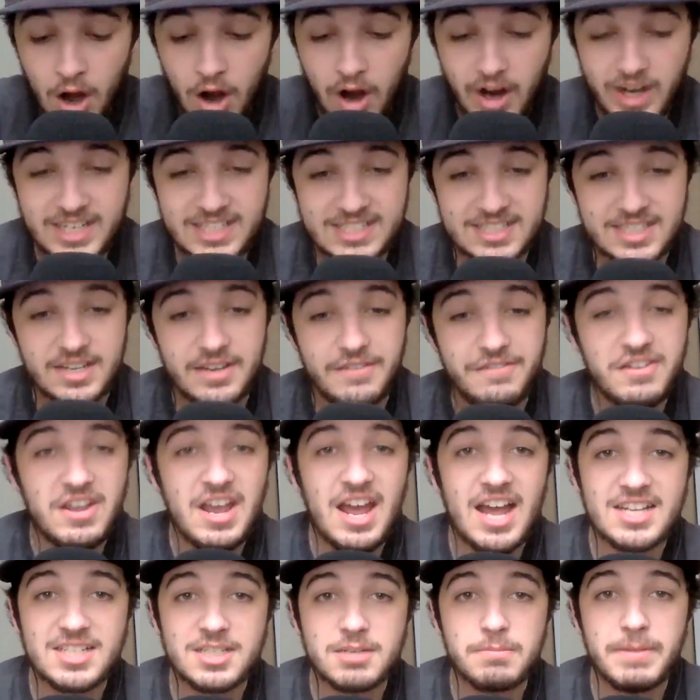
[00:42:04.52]
honestly, if
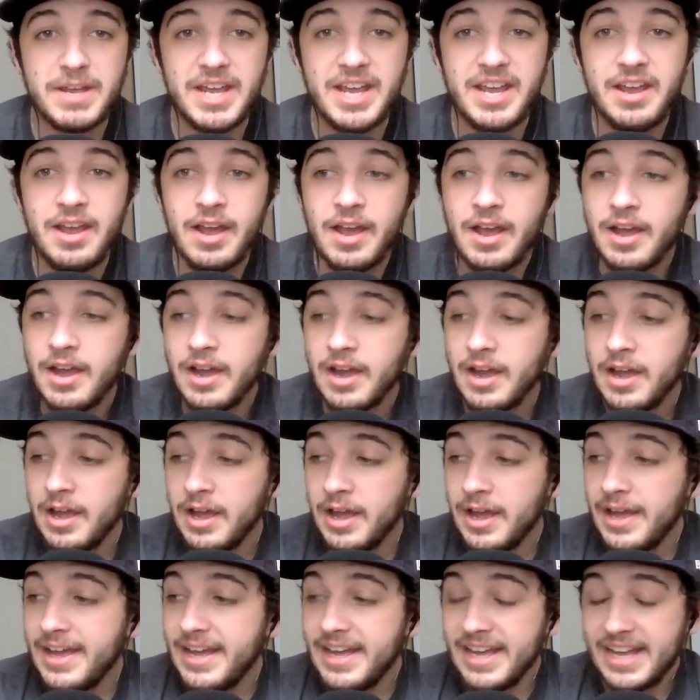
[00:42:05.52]
you ask me,
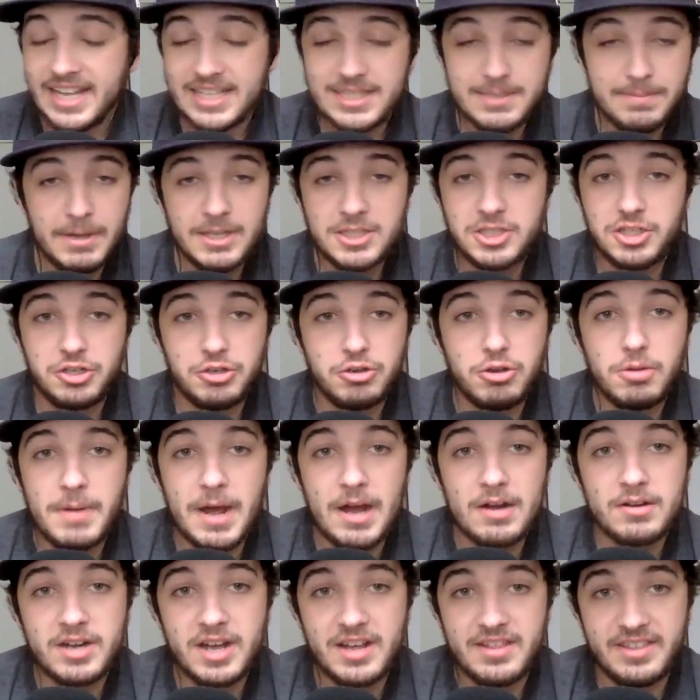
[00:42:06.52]
it's much ado
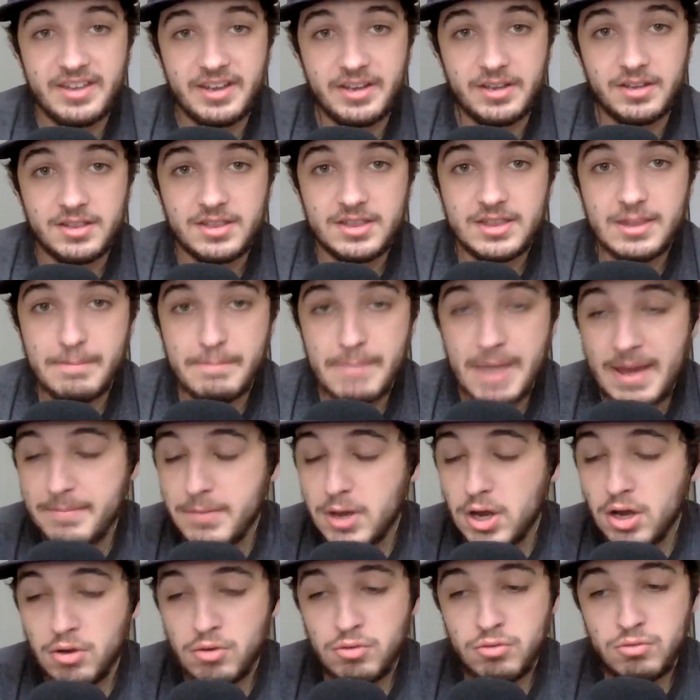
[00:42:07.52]
about nothing. The
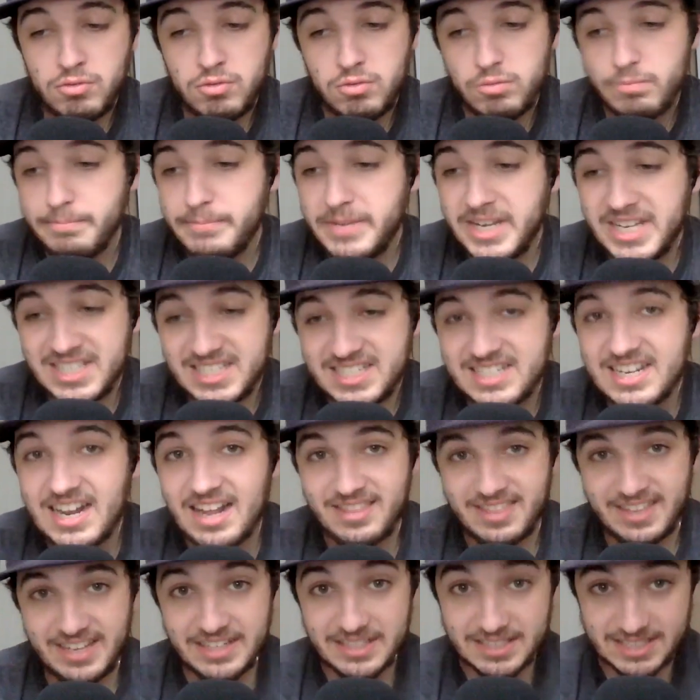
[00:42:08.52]
memo means
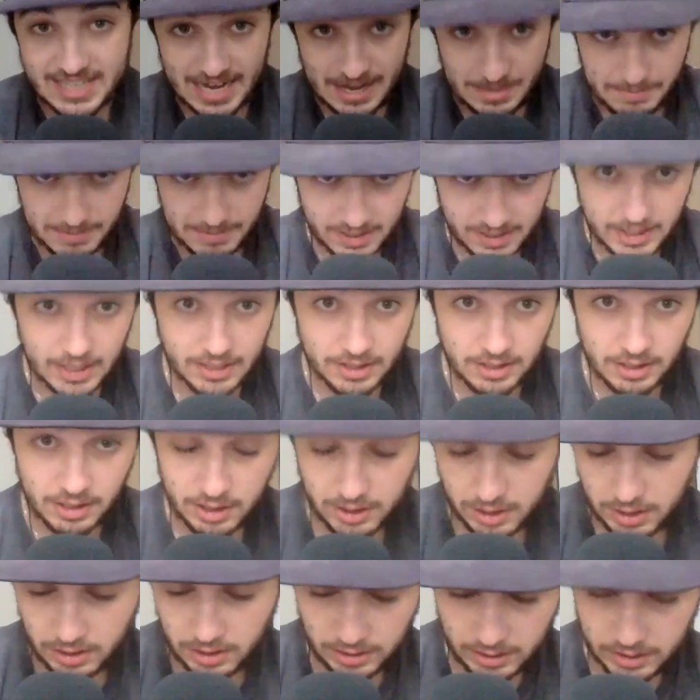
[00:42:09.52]
nothing.
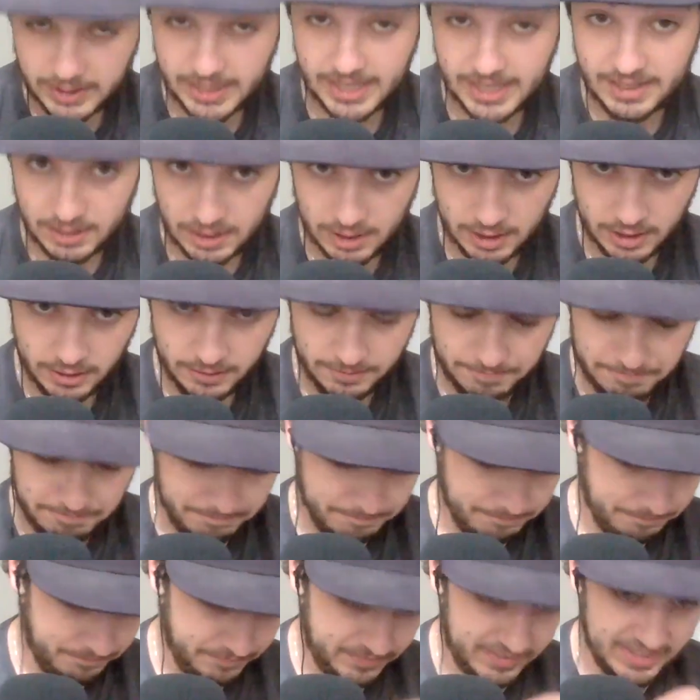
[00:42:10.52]
Damian Lillard
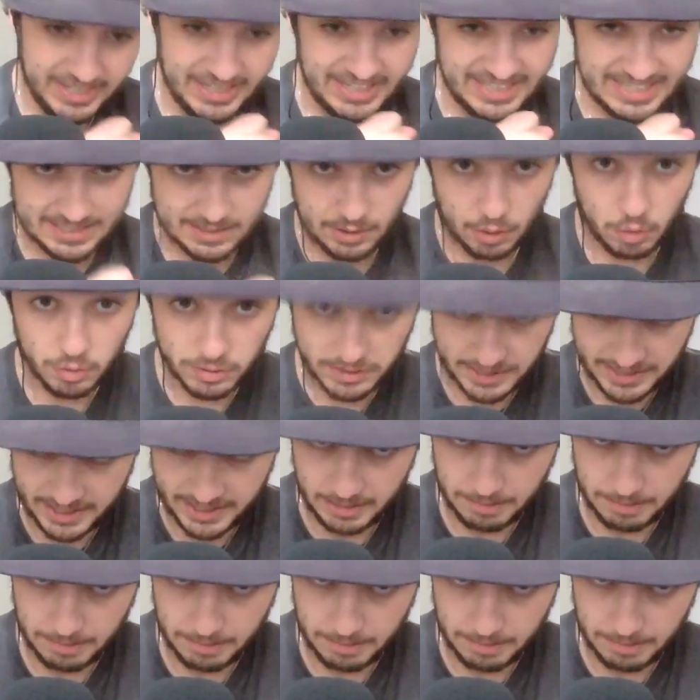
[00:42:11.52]
is only